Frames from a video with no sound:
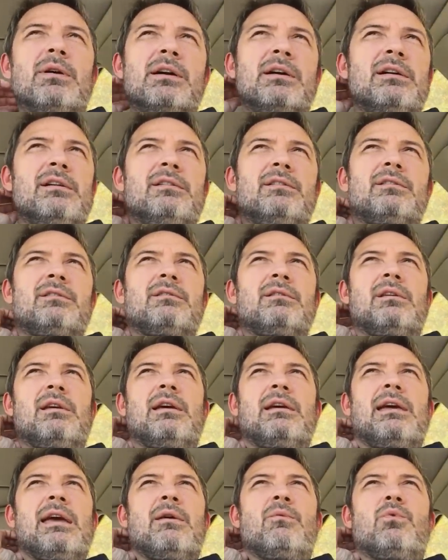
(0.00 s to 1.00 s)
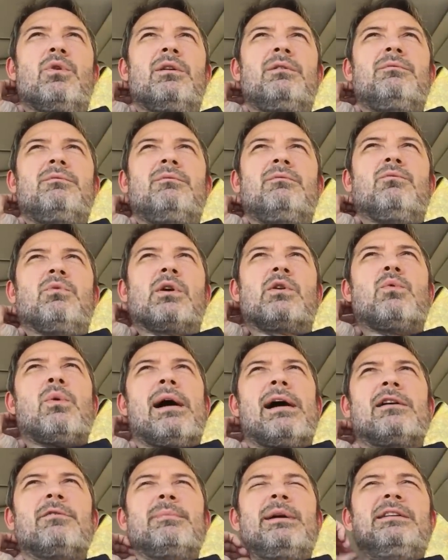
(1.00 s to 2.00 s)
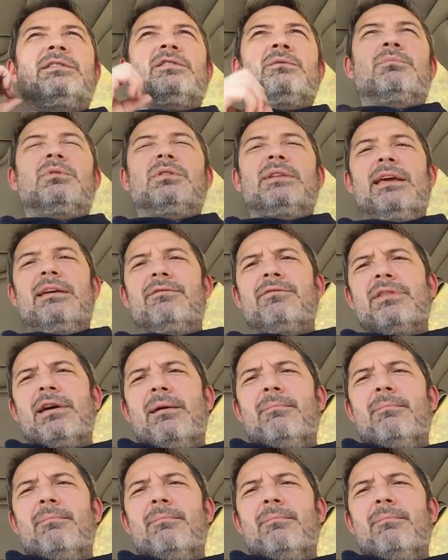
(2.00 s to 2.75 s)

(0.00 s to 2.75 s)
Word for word: because it would require me to believe